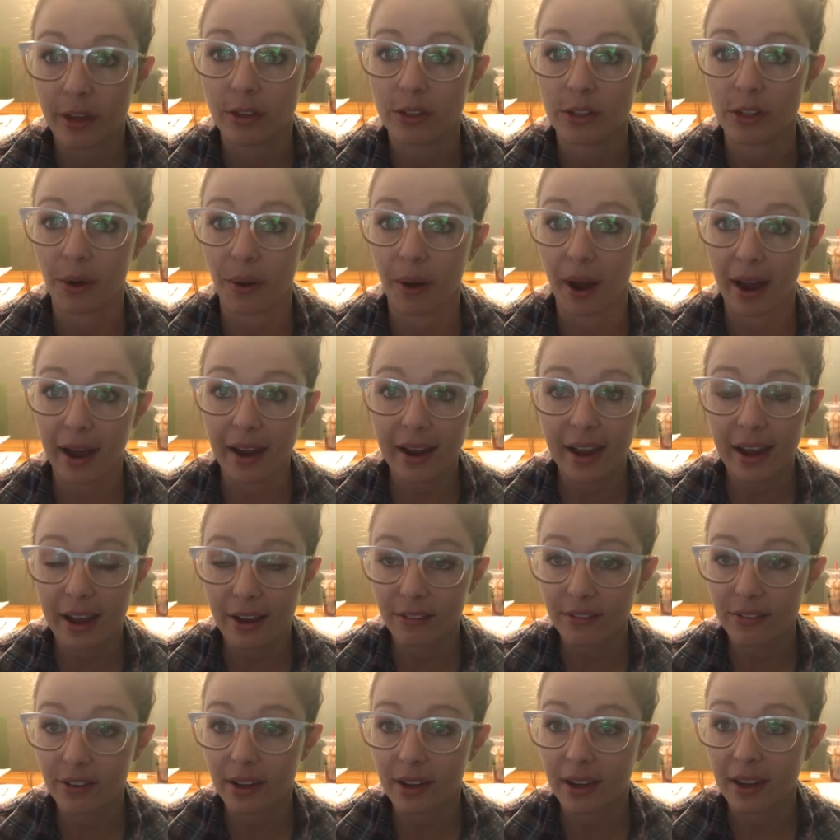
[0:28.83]
So I have
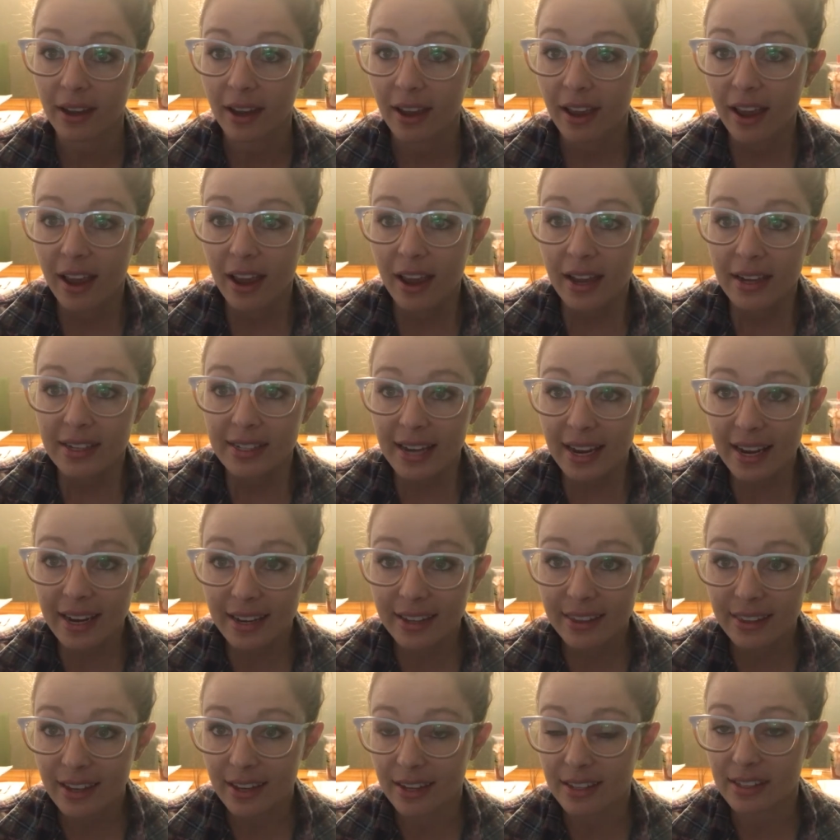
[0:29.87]

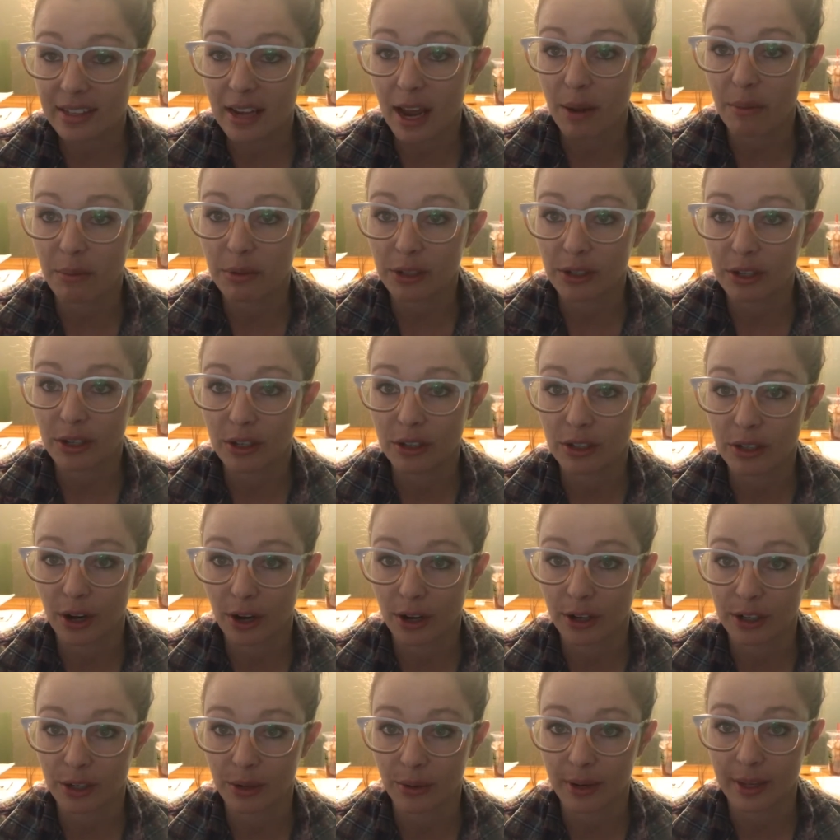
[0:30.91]
taken the steps to
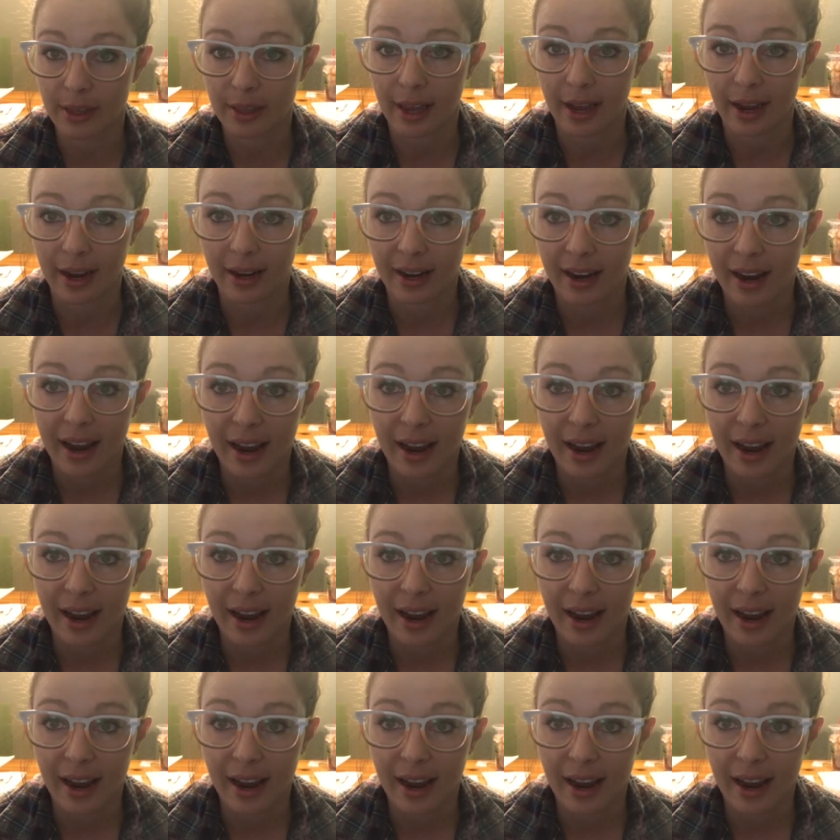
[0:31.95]
start doing that.